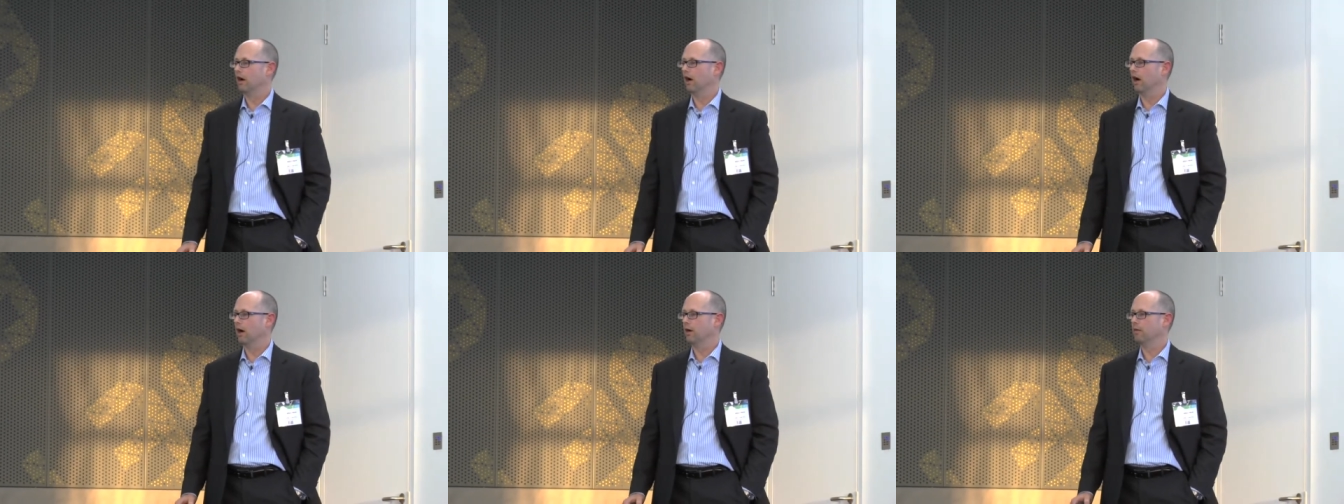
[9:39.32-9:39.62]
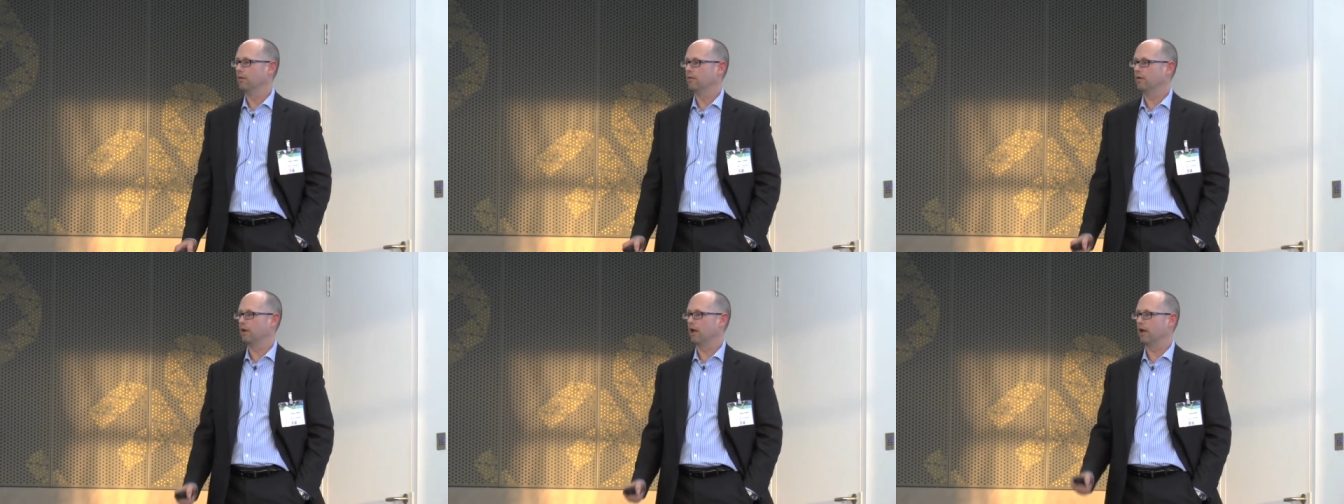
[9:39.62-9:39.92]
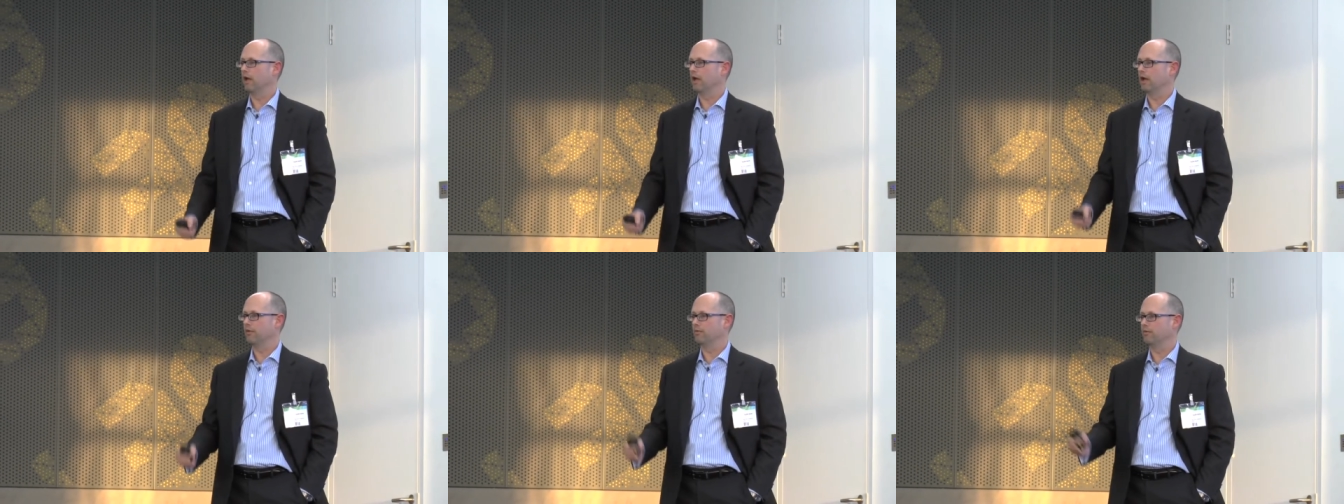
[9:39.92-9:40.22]
uh,
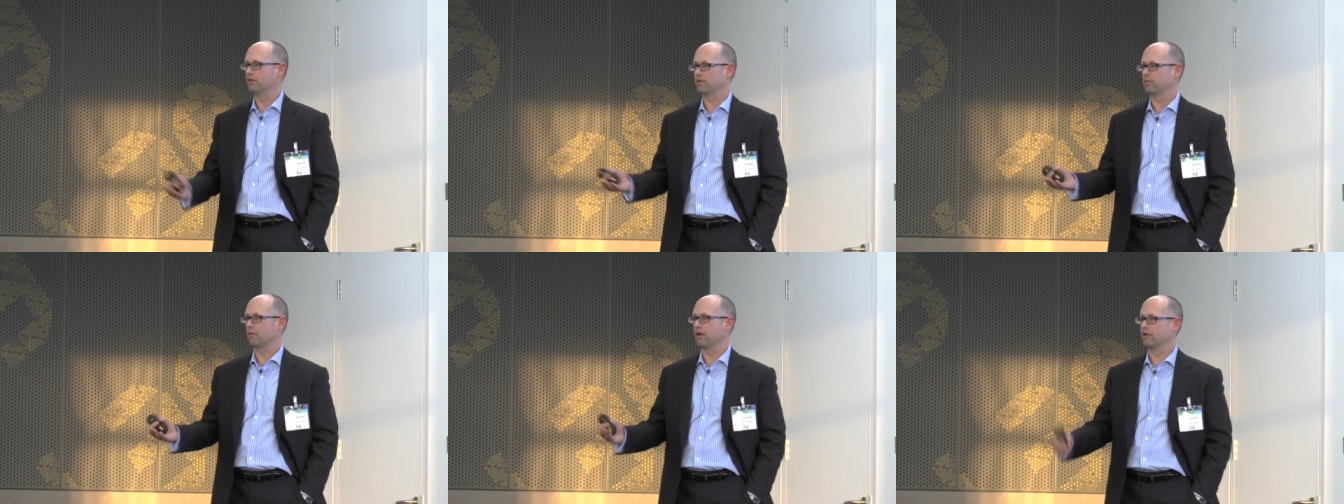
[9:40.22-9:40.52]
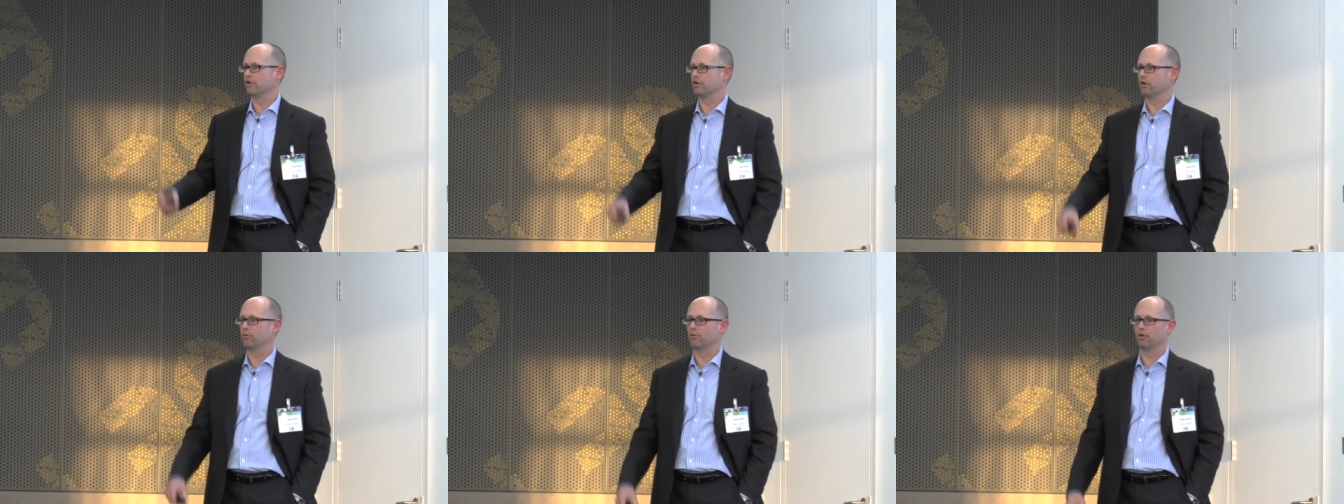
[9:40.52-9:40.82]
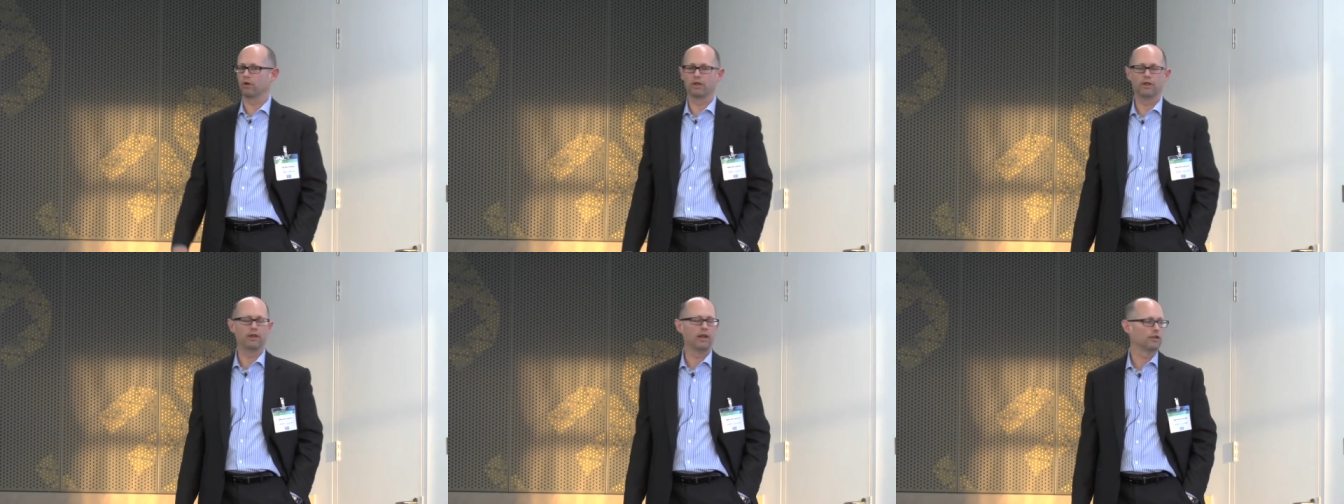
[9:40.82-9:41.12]
and risk manage our
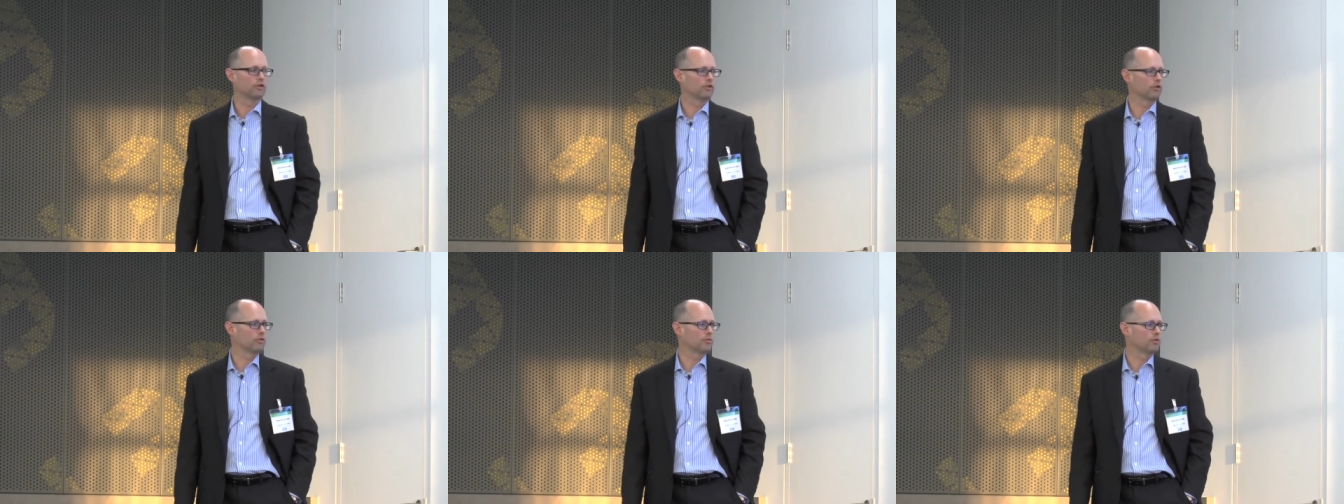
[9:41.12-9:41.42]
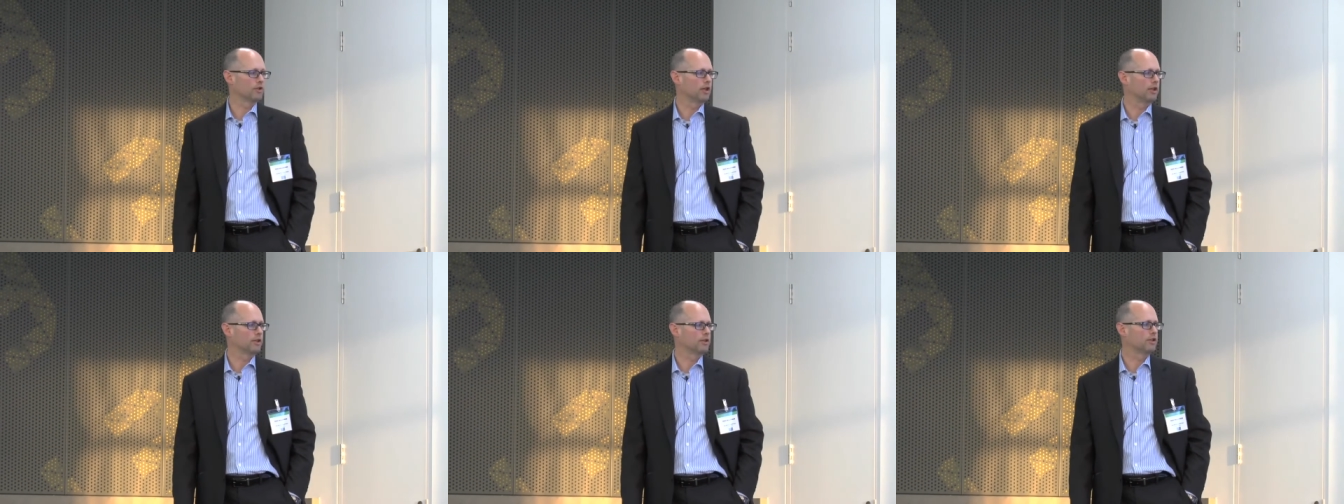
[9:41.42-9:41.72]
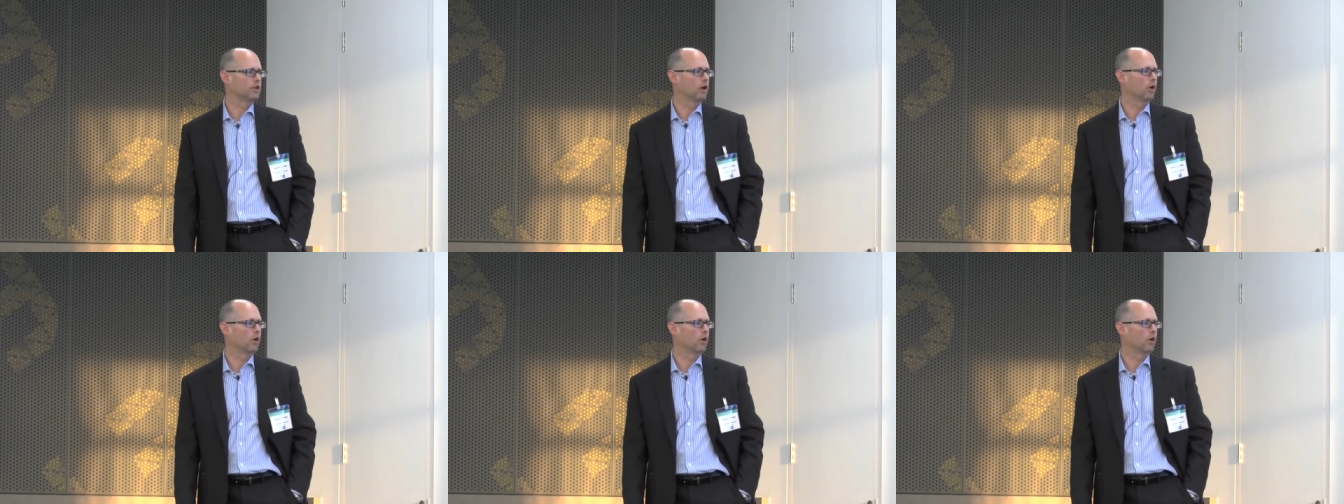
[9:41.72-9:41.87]
book in that circumstance.